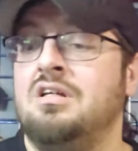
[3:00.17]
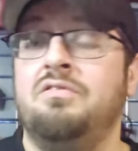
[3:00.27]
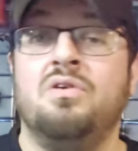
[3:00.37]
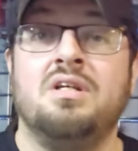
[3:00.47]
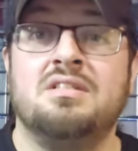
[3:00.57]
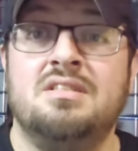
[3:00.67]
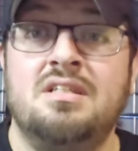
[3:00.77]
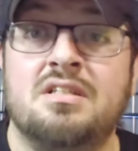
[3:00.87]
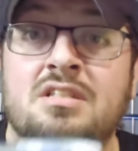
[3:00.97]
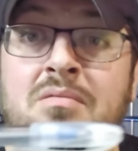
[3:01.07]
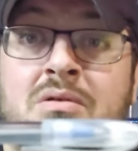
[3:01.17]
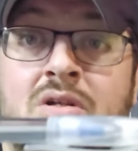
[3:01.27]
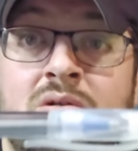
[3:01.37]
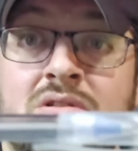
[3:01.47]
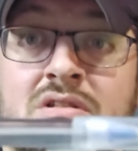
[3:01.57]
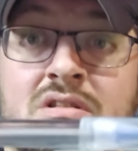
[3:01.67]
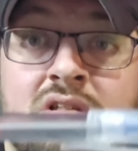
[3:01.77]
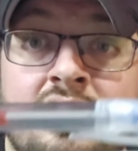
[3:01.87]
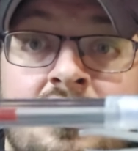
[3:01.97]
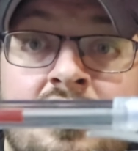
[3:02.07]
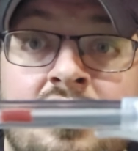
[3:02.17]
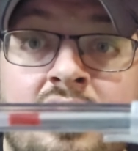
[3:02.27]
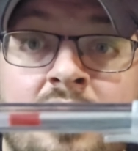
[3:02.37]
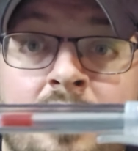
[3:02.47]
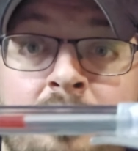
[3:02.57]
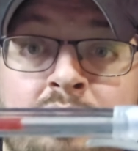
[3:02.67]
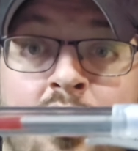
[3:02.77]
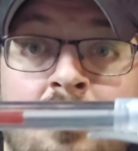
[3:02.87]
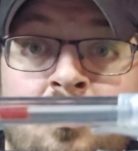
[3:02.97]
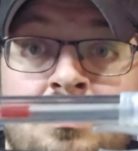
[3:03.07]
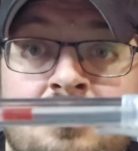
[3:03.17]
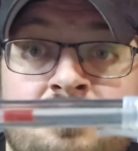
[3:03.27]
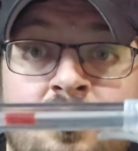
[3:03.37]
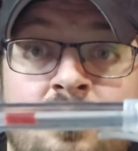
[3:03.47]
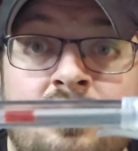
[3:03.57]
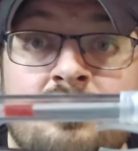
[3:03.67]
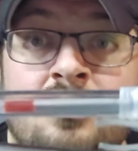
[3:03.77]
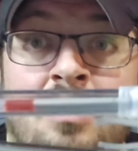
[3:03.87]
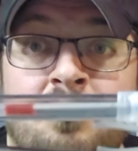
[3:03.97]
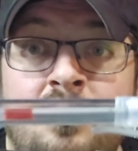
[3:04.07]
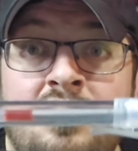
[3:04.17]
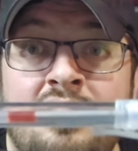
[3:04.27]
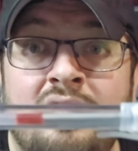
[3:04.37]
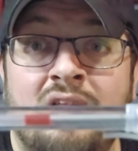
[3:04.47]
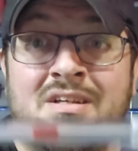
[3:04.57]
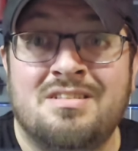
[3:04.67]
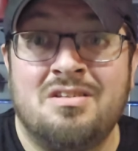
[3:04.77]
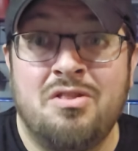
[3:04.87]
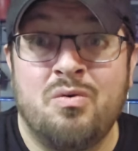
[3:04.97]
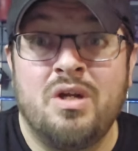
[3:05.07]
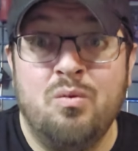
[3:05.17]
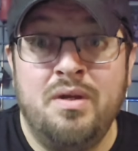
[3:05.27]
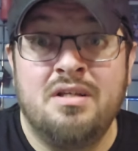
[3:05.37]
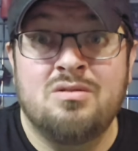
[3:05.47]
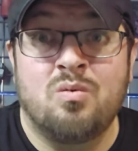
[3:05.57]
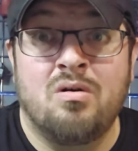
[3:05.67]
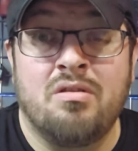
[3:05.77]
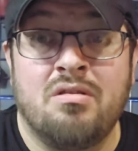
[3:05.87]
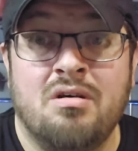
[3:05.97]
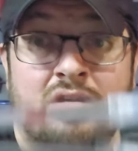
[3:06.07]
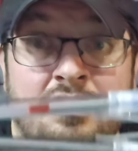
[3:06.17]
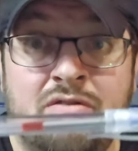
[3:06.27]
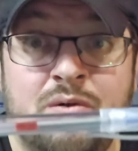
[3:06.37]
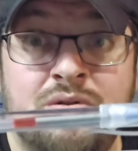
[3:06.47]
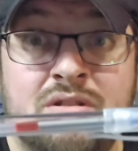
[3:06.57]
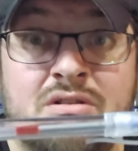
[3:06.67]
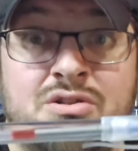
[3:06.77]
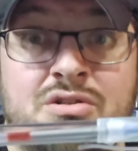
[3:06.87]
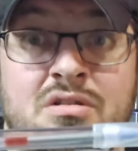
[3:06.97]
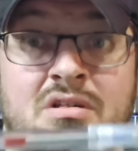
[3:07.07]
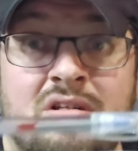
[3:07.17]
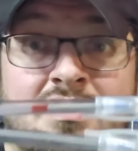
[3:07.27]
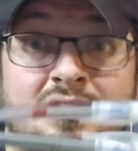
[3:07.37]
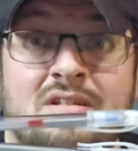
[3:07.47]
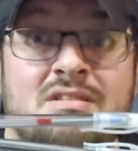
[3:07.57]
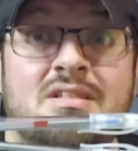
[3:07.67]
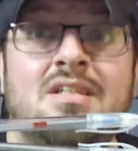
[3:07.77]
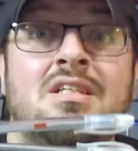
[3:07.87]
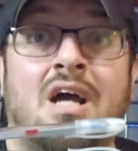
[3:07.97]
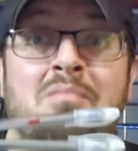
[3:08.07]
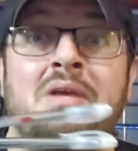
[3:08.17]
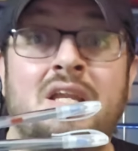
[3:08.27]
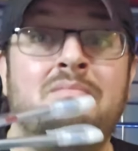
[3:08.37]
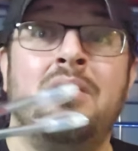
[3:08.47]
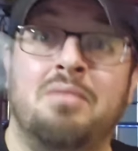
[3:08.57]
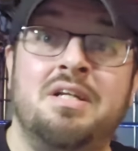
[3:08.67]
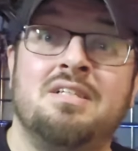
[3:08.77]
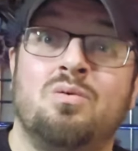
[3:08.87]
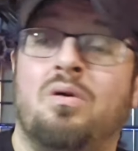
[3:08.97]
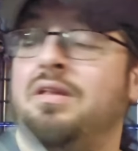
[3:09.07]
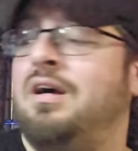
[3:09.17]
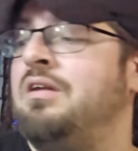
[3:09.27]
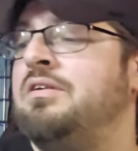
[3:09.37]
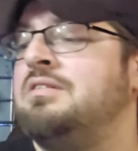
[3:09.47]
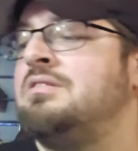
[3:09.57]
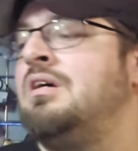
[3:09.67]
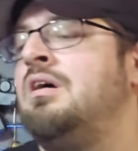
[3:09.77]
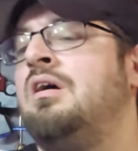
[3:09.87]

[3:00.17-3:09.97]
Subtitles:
If you can see this up close, bottom one's full, top one, that's 3 weeks worth of usage. This thing, I'm getting my money's worth out of this.